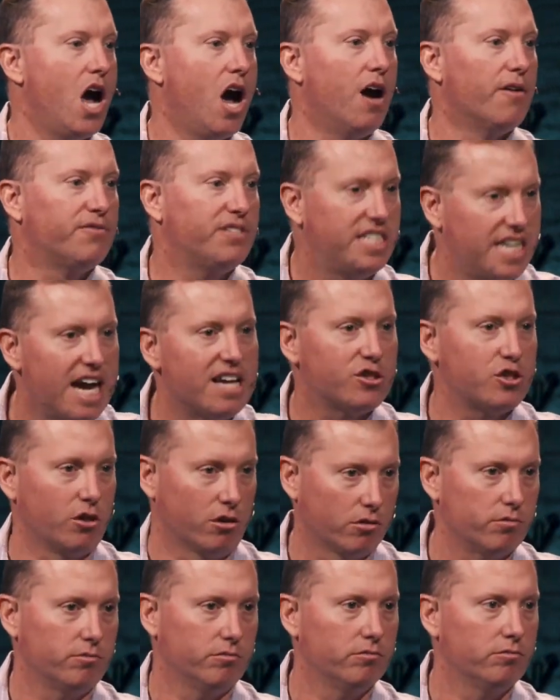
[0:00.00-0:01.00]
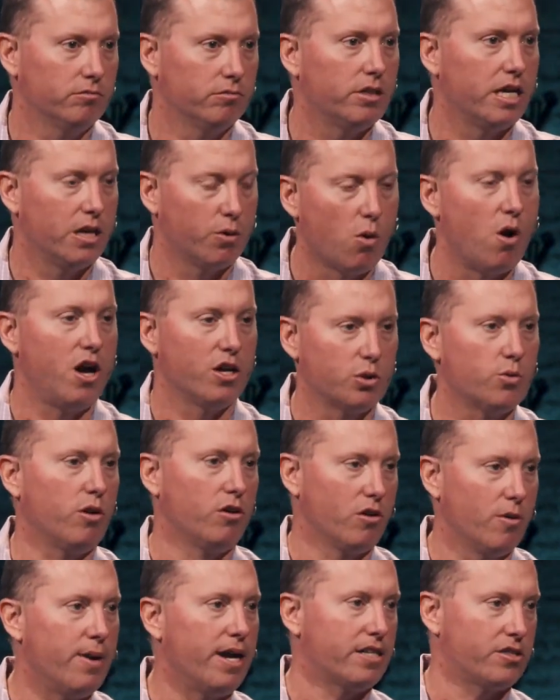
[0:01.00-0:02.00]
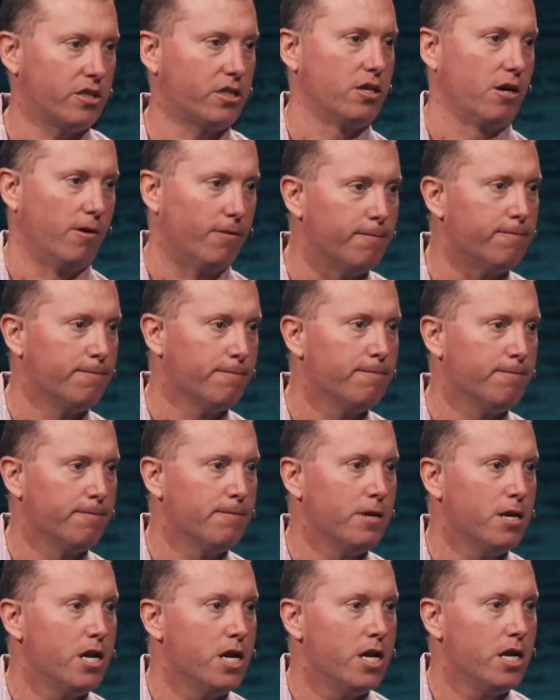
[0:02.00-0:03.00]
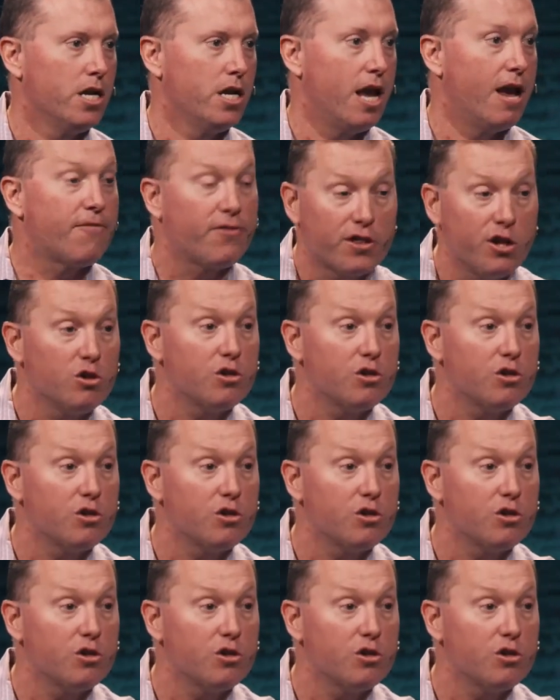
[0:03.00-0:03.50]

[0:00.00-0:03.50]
of desert in Roswell, New Mexico. And for